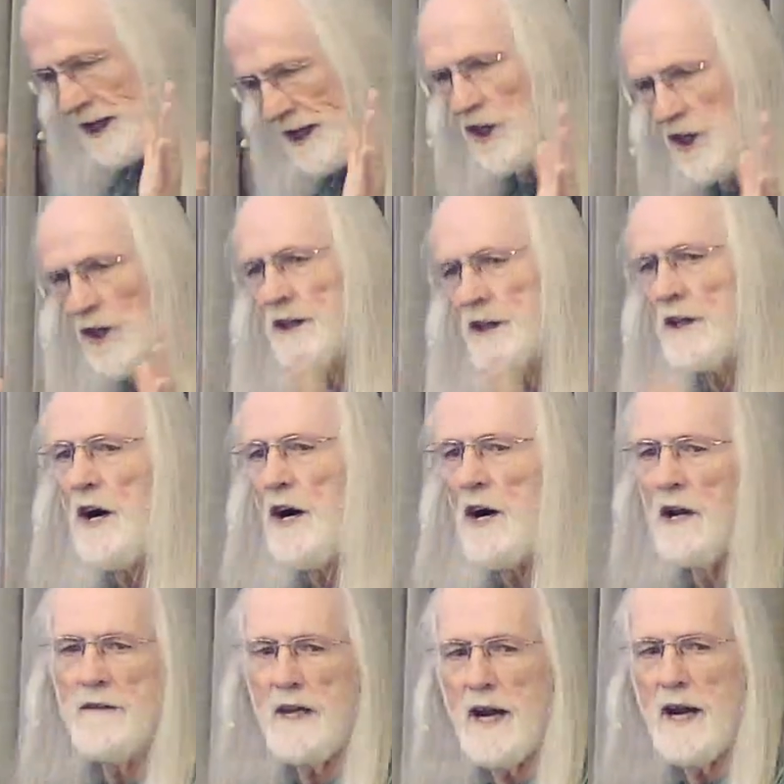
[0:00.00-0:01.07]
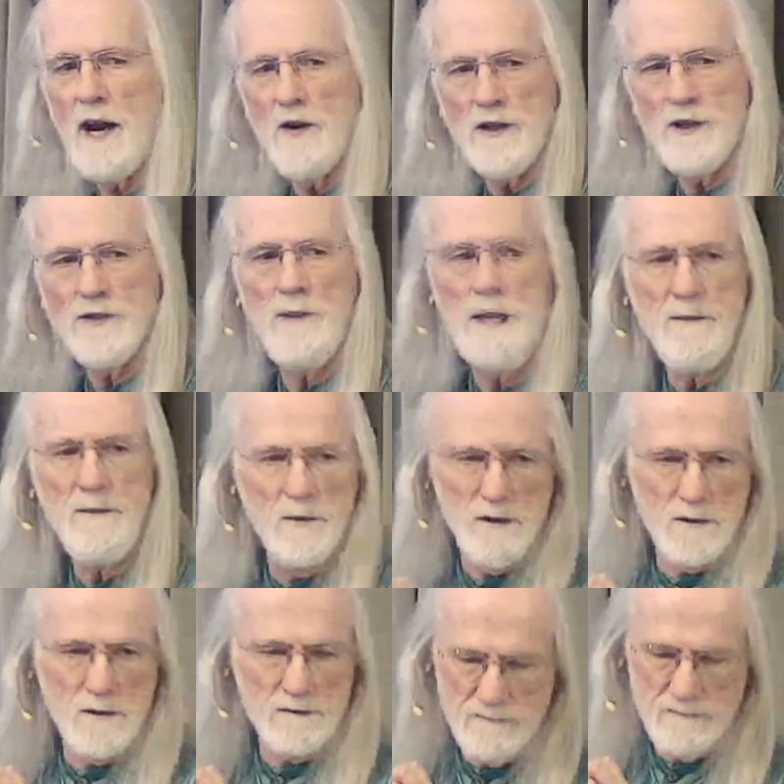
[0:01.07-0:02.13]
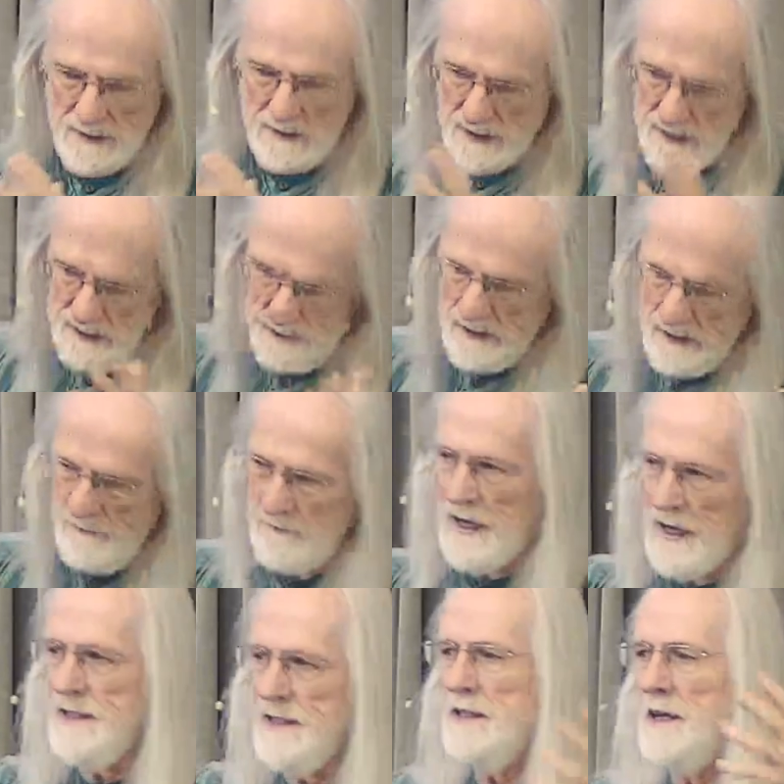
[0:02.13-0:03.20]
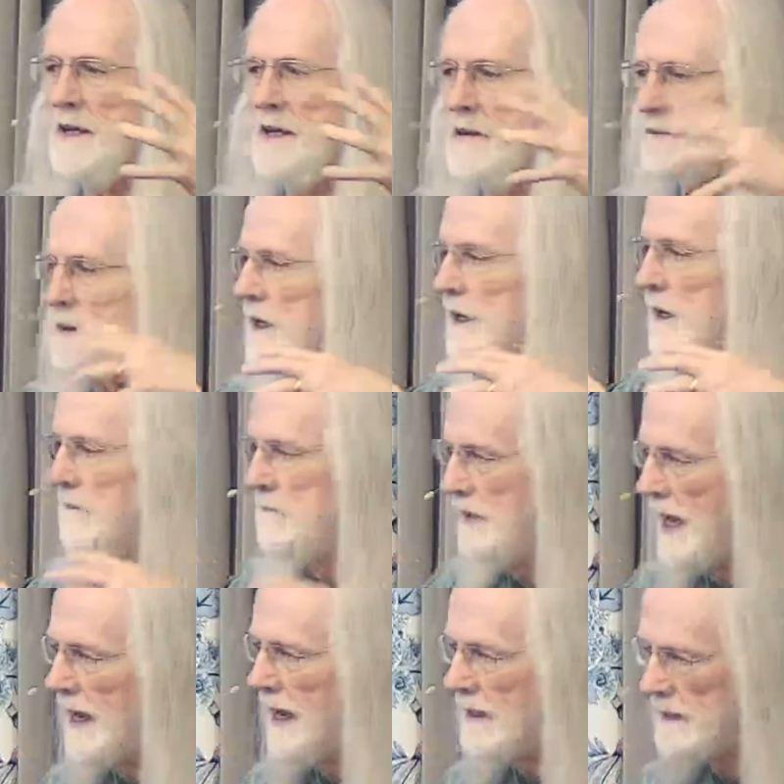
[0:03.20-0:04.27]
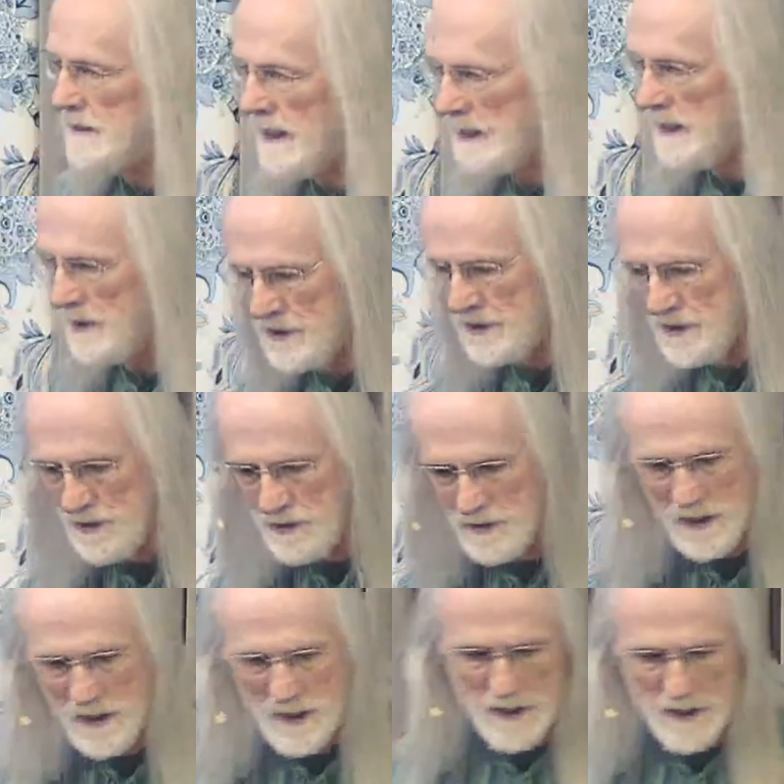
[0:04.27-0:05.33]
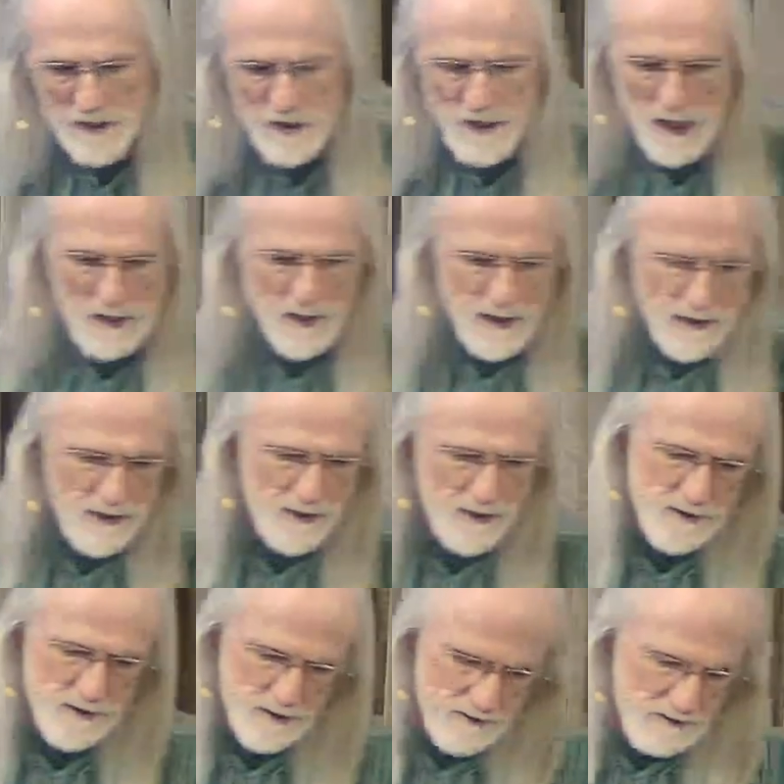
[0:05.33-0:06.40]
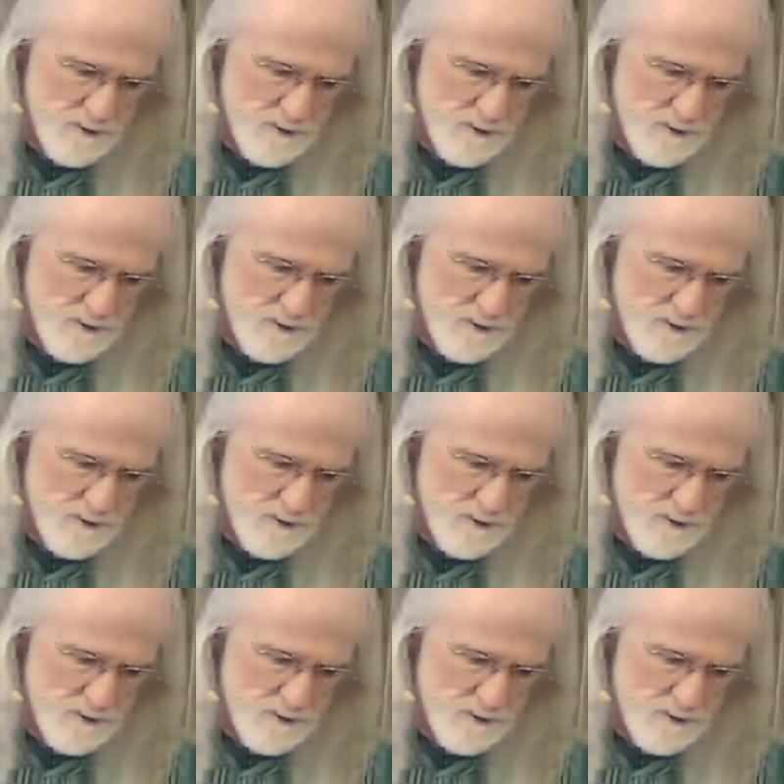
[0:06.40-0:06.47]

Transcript: heard the call of the Irish people inviting him to come back and to share his